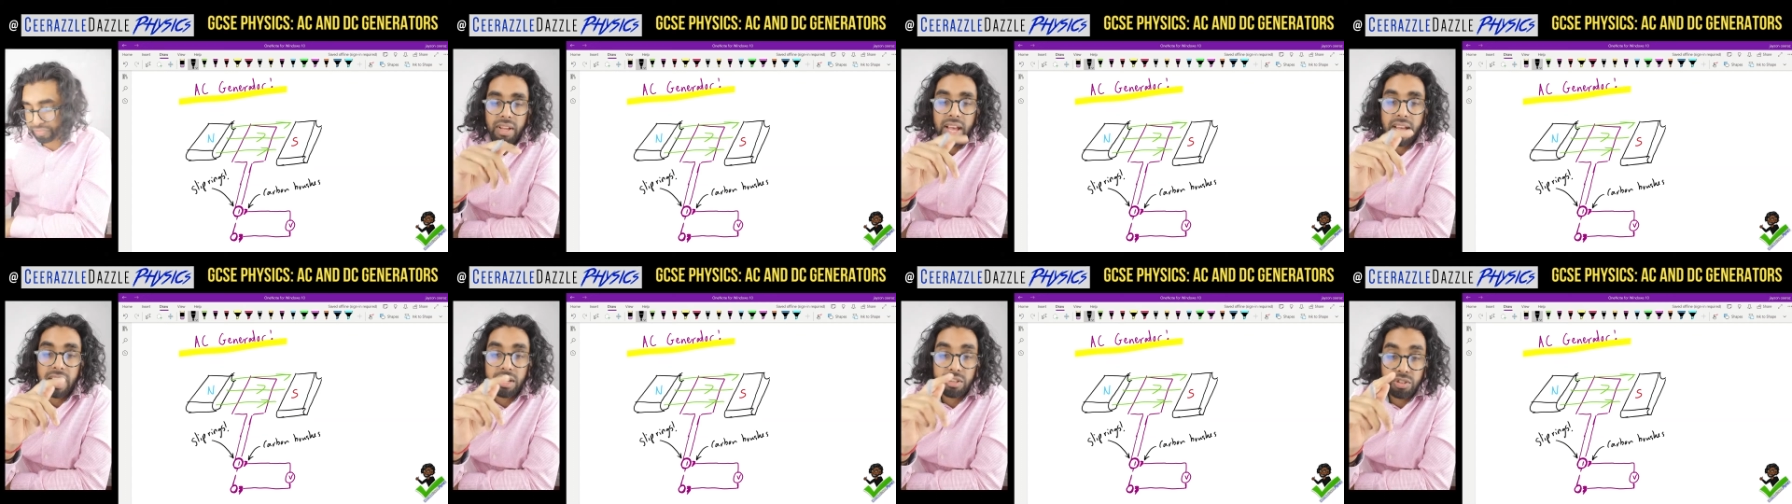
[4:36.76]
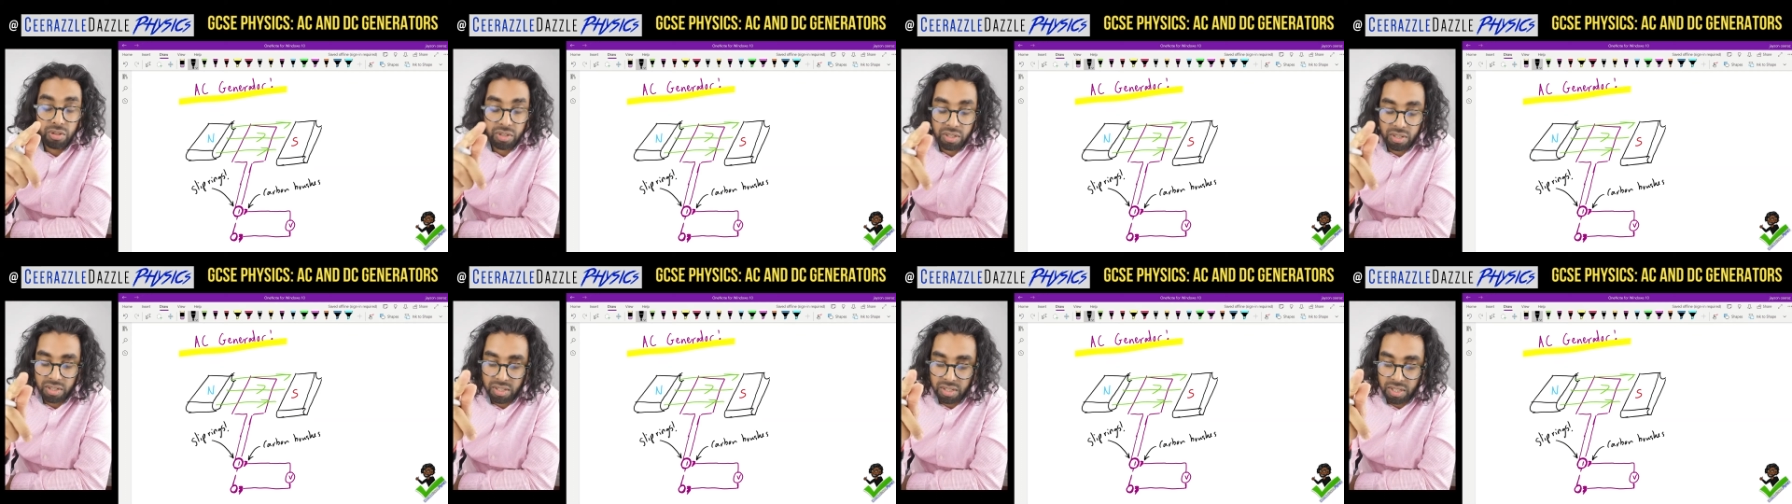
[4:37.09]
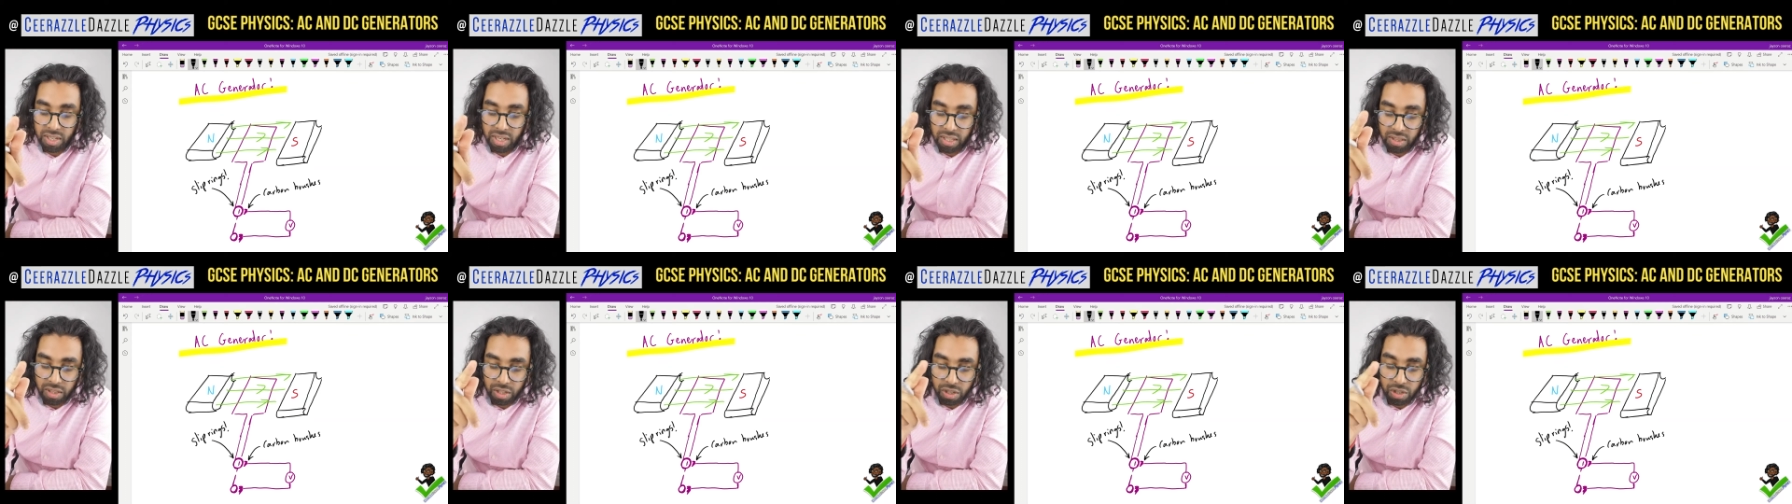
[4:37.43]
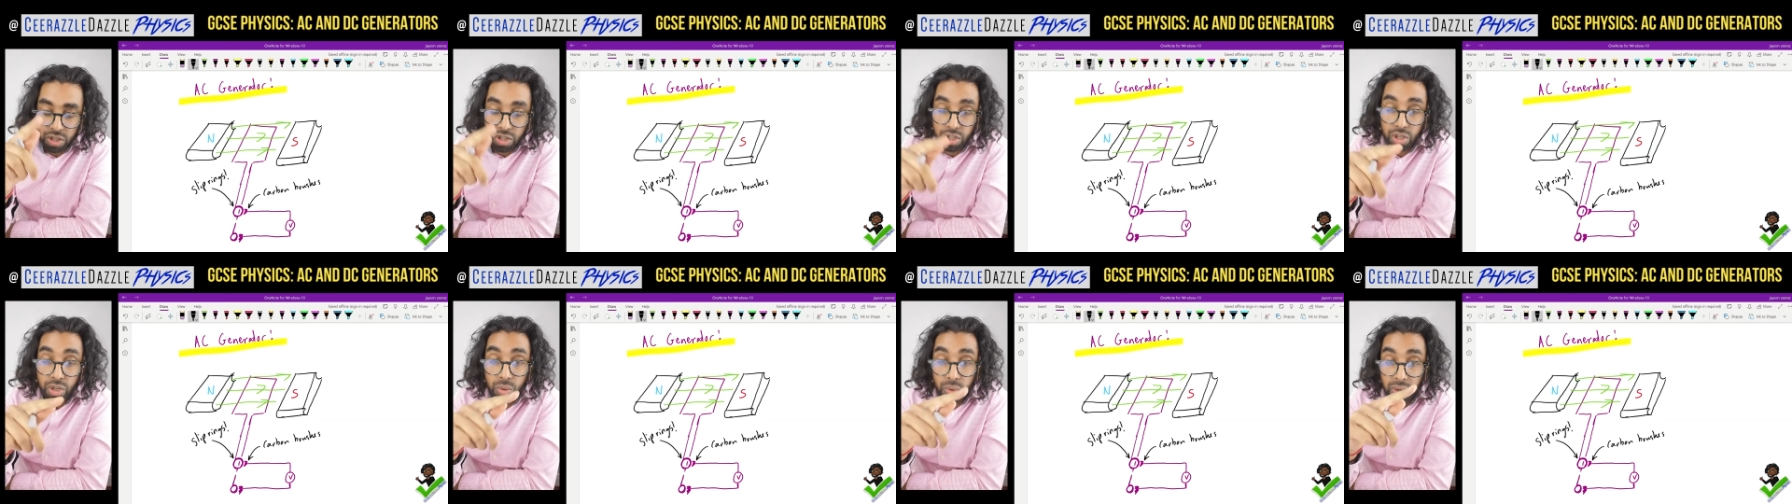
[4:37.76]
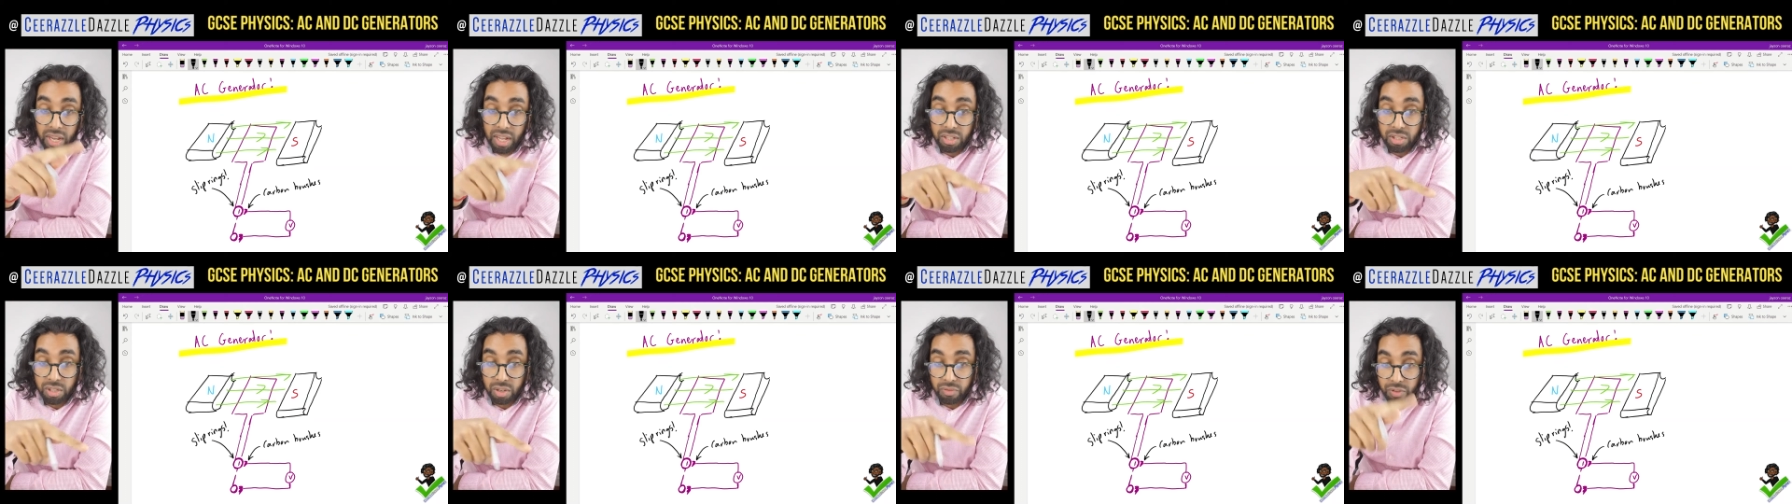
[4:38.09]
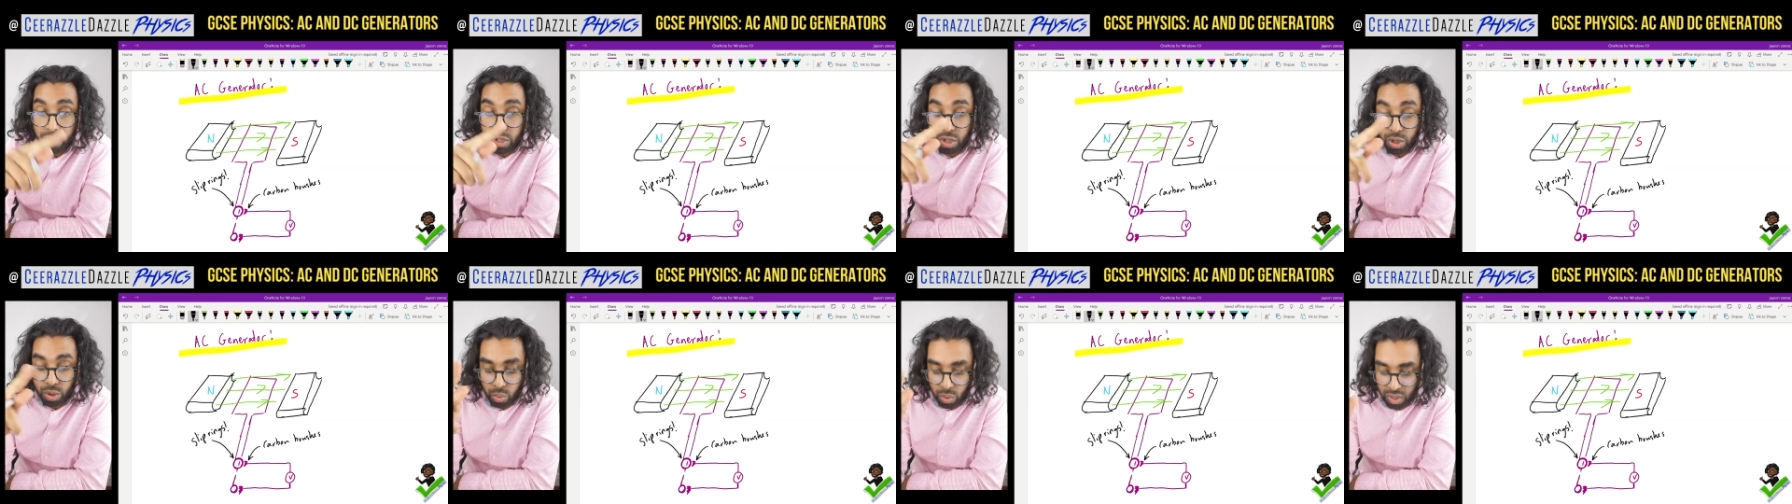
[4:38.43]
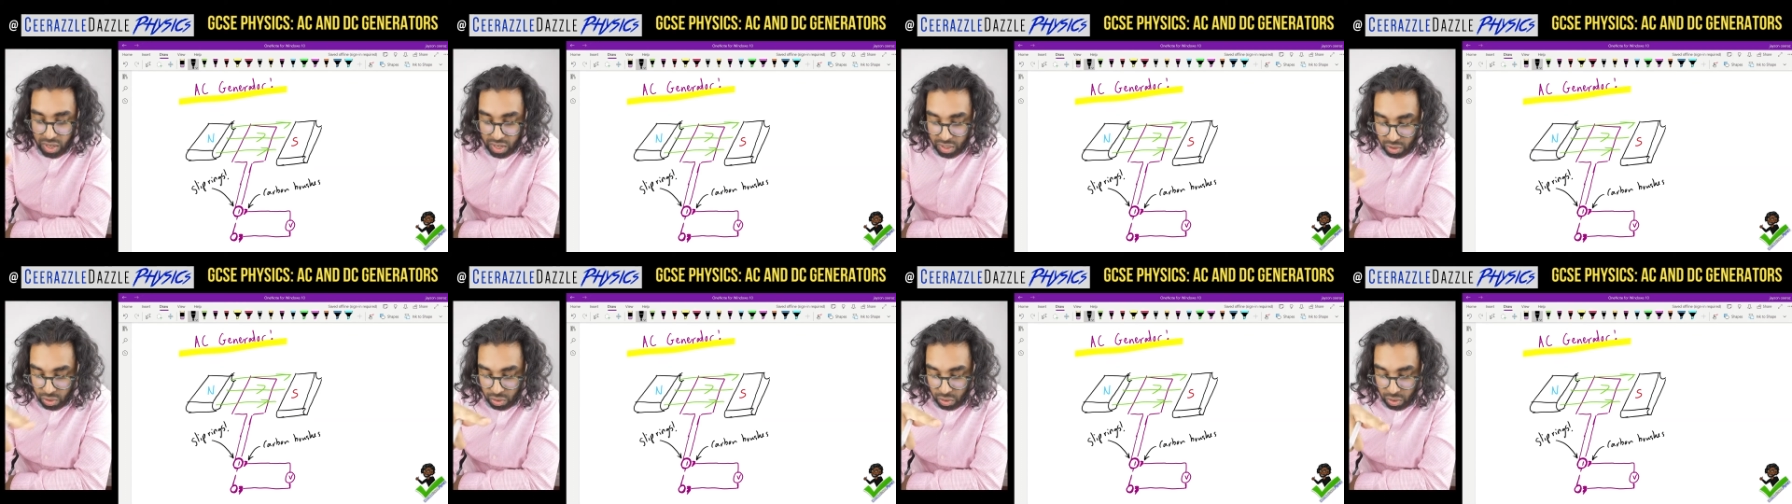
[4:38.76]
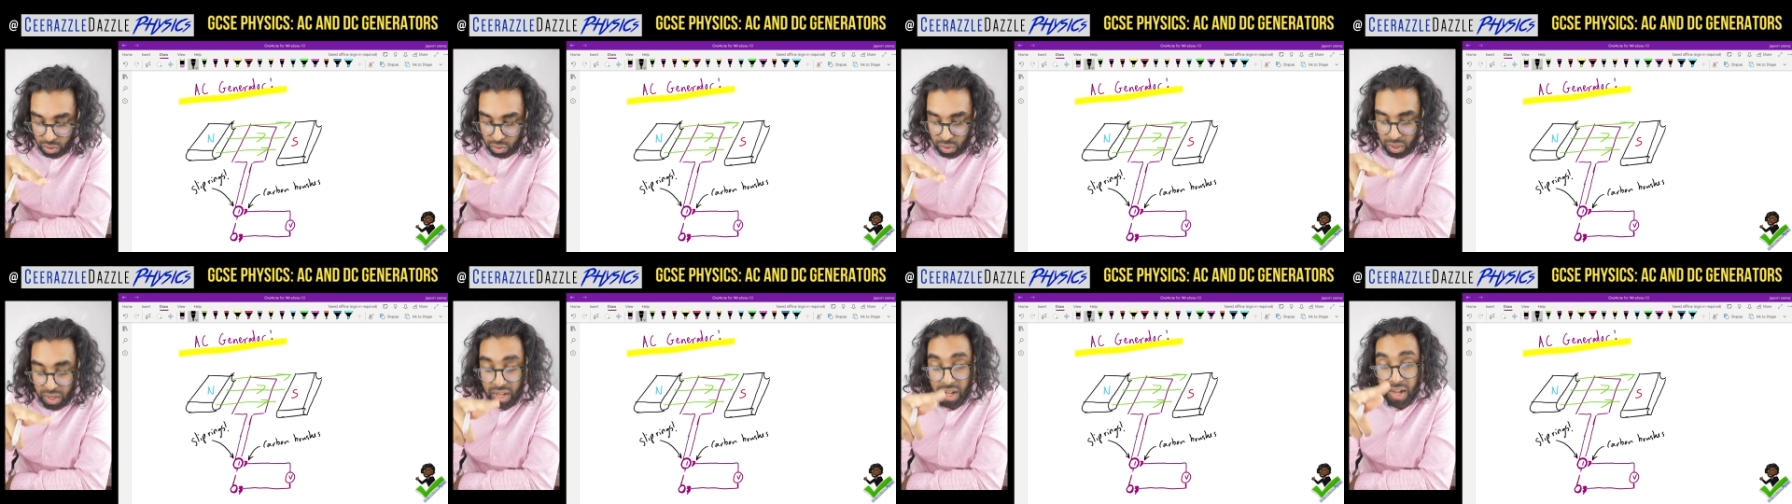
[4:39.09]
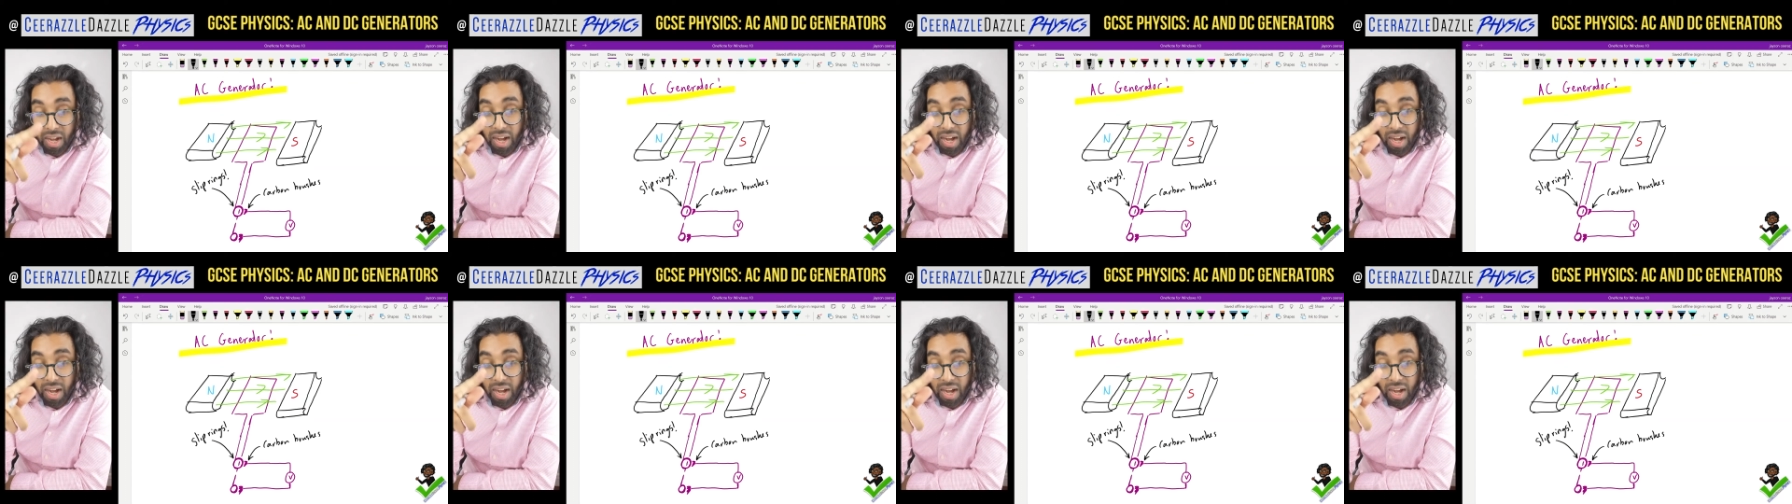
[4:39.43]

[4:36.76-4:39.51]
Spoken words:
As you can see, the two ends of the square coil